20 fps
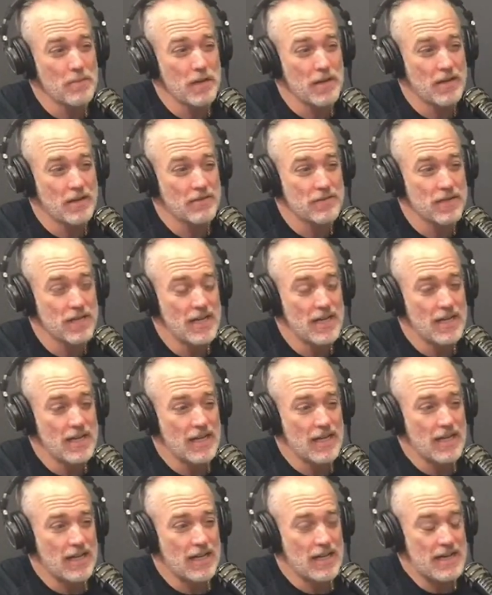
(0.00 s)
Because
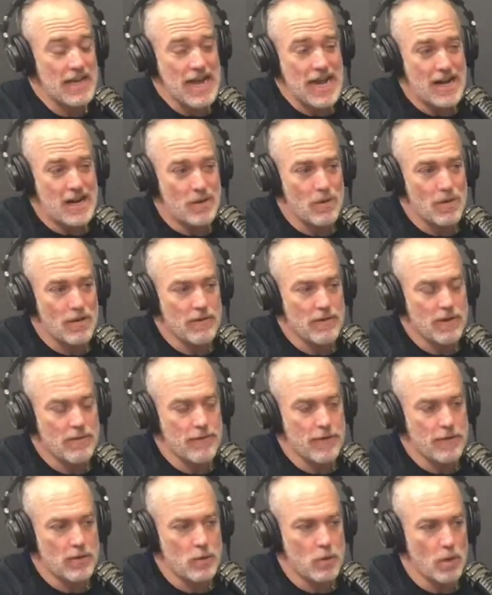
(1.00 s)
now, if
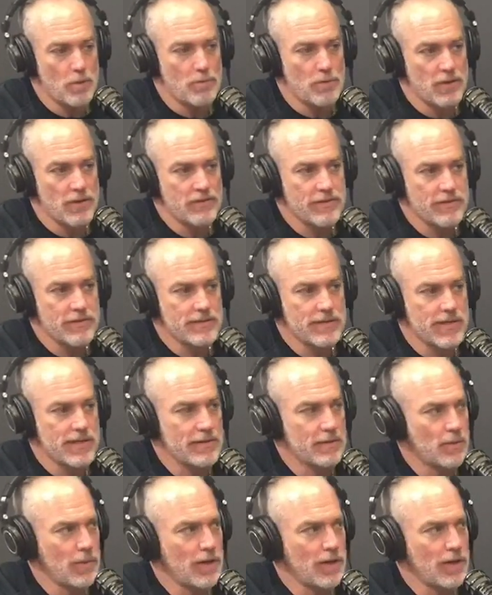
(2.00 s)
a corporation says,